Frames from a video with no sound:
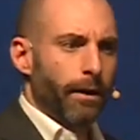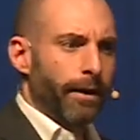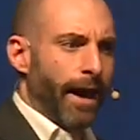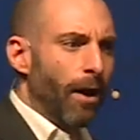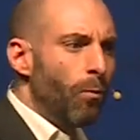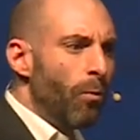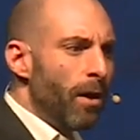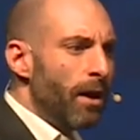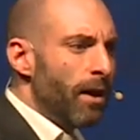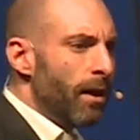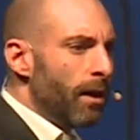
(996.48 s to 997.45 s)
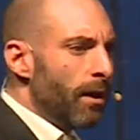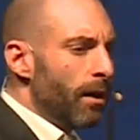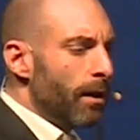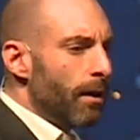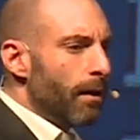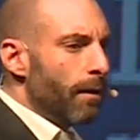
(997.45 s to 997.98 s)
Can we
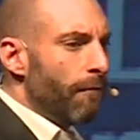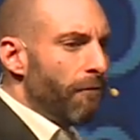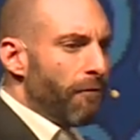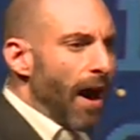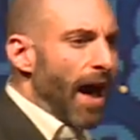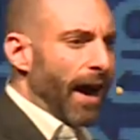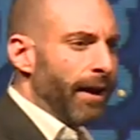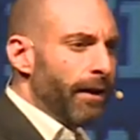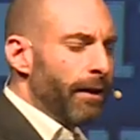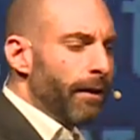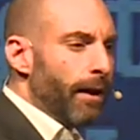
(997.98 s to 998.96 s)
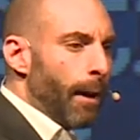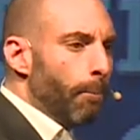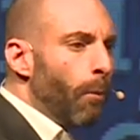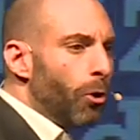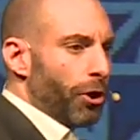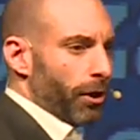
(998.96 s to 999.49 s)
find a
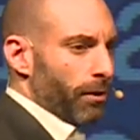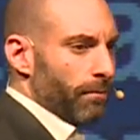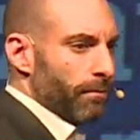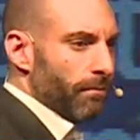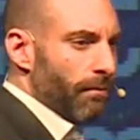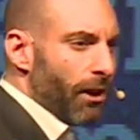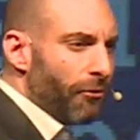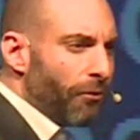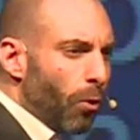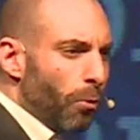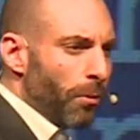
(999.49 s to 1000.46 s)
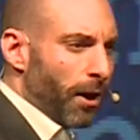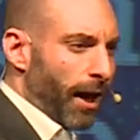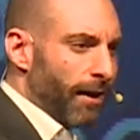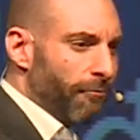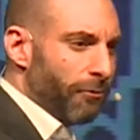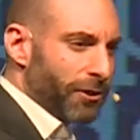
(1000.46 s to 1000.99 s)
model, a formula
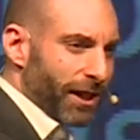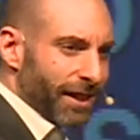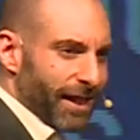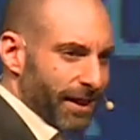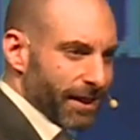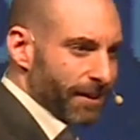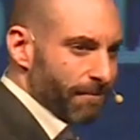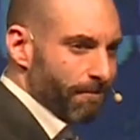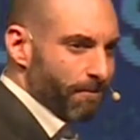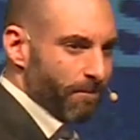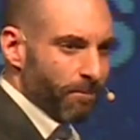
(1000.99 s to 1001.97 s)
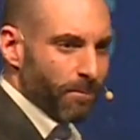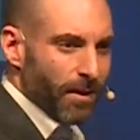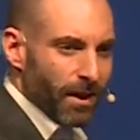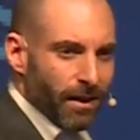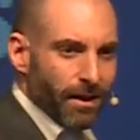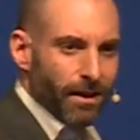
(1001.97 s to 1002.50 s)
for success?
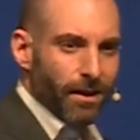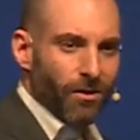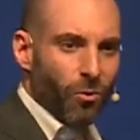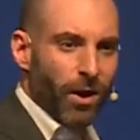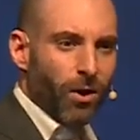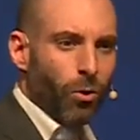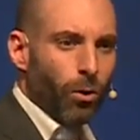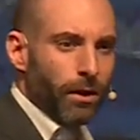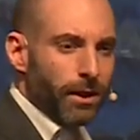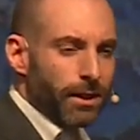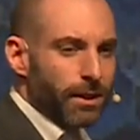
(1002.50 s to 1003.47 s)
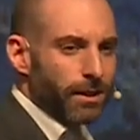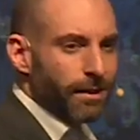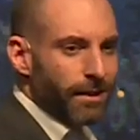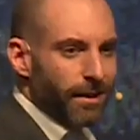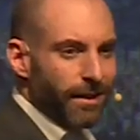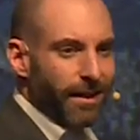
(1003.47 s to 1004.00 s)
We call this
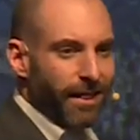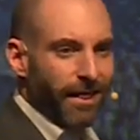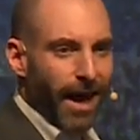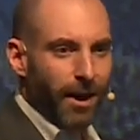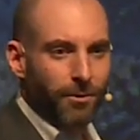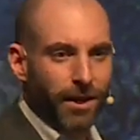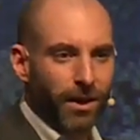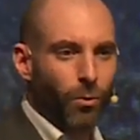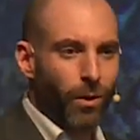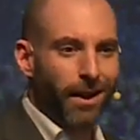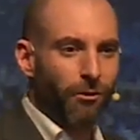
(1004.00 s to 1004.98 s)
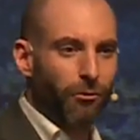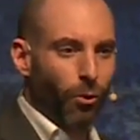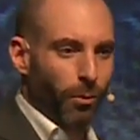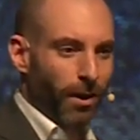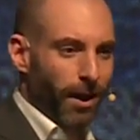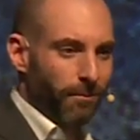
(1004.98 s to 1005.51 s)
the IoT winning
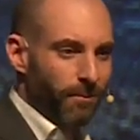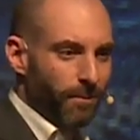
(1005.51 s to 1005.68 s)
formula.